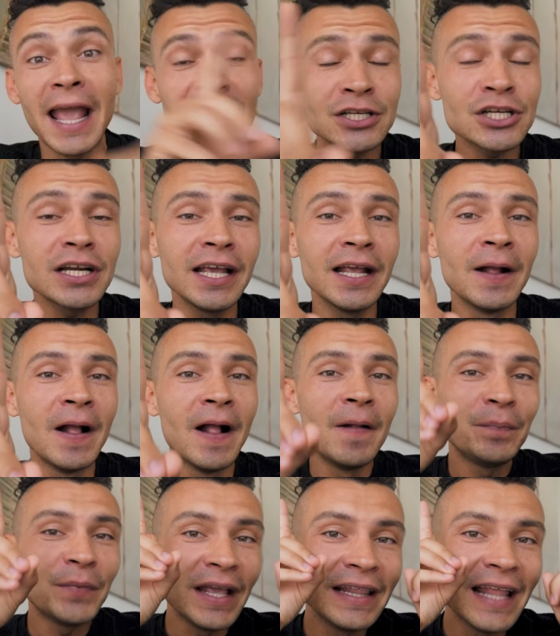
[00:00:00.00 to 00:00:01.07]
Actually,
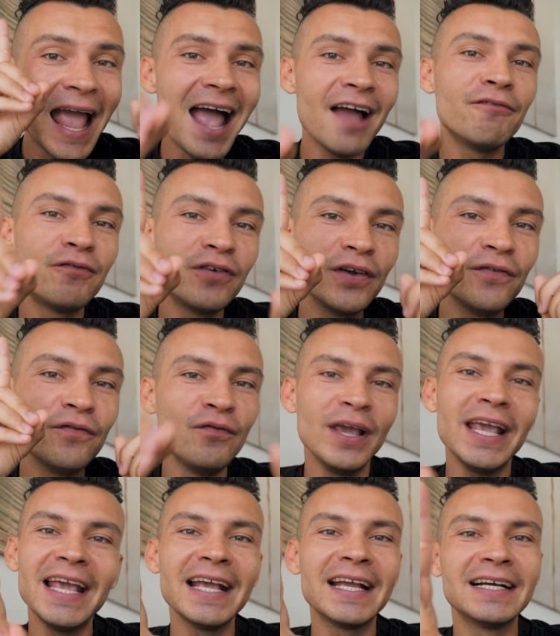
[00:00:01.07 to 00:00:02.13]
in every
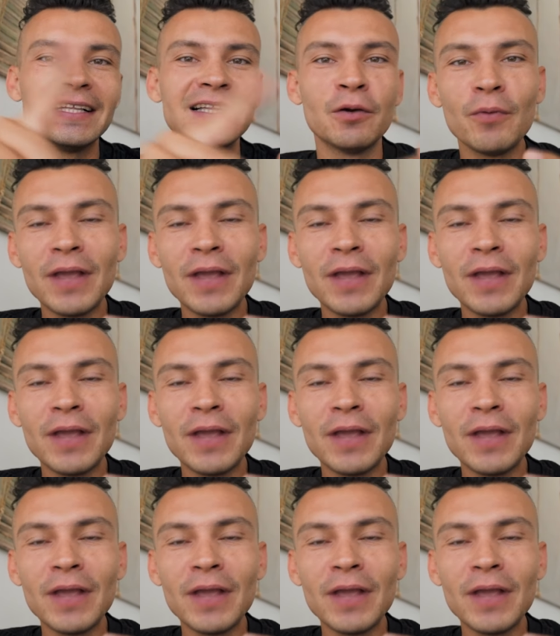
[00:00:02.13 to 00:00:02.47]
vehicle,